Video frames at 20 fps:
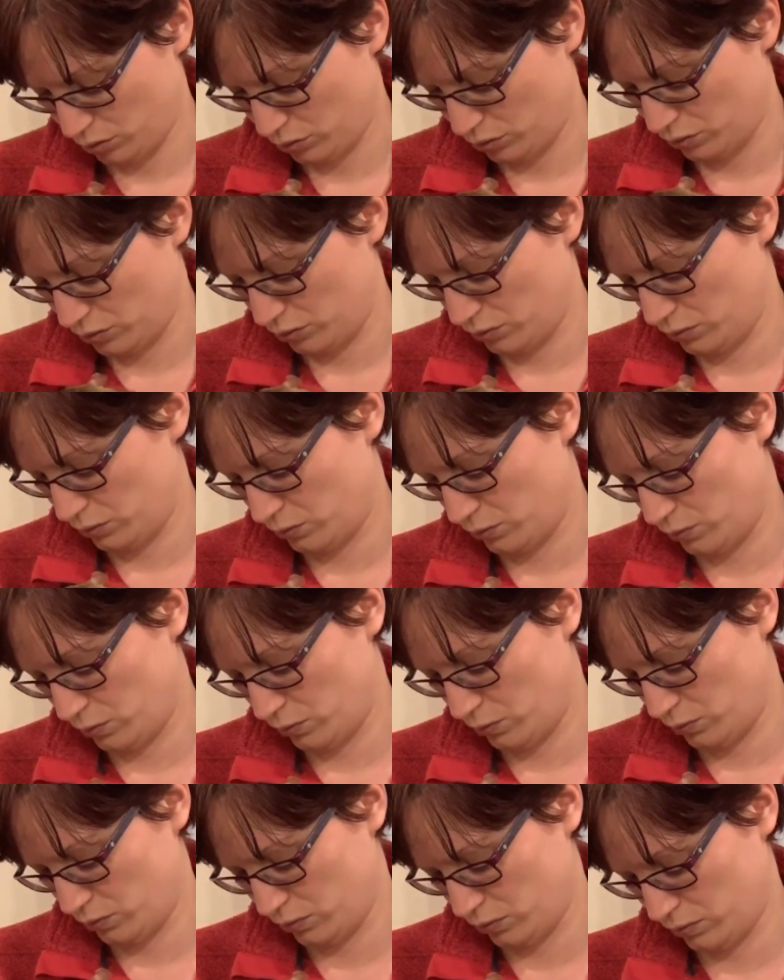Yes, you do.
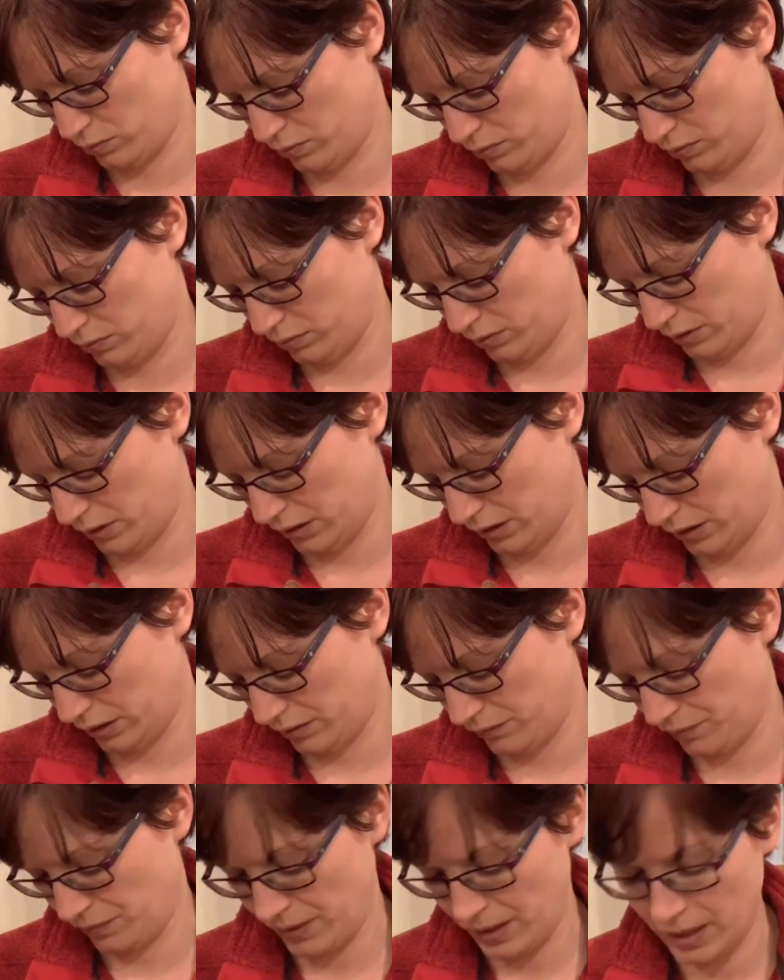Good girl.
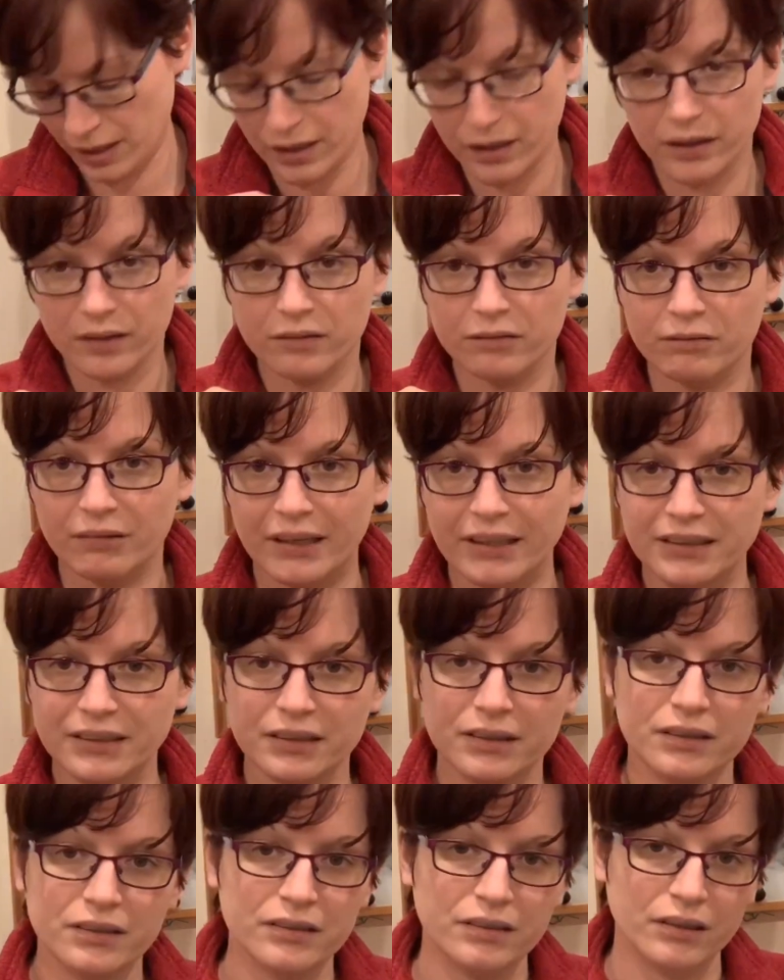Right.
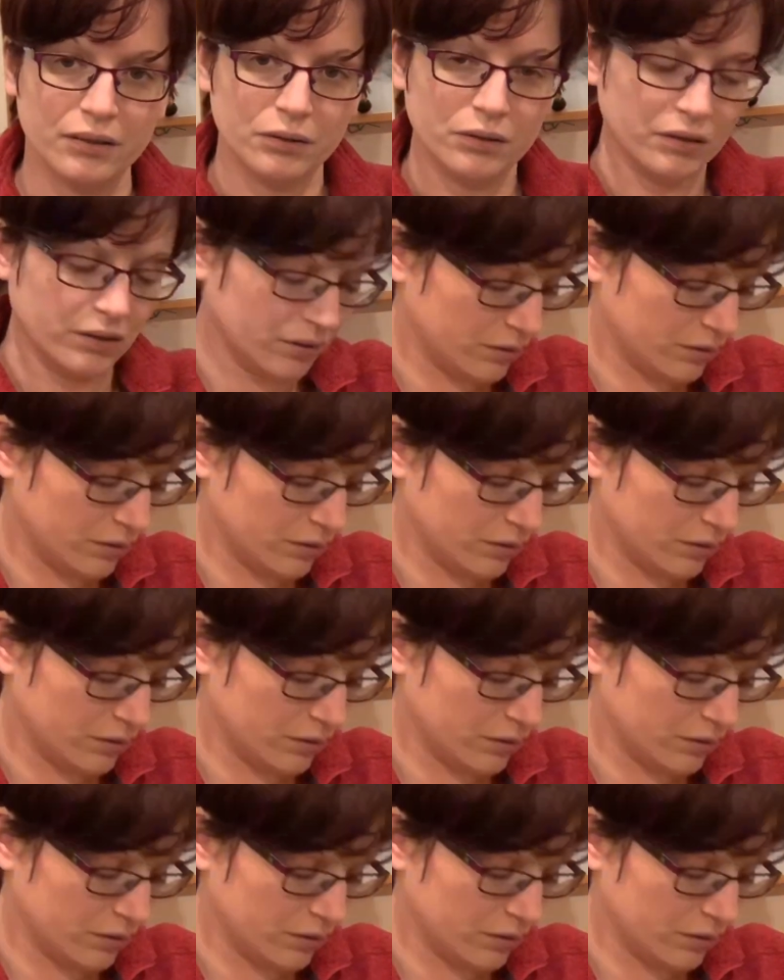So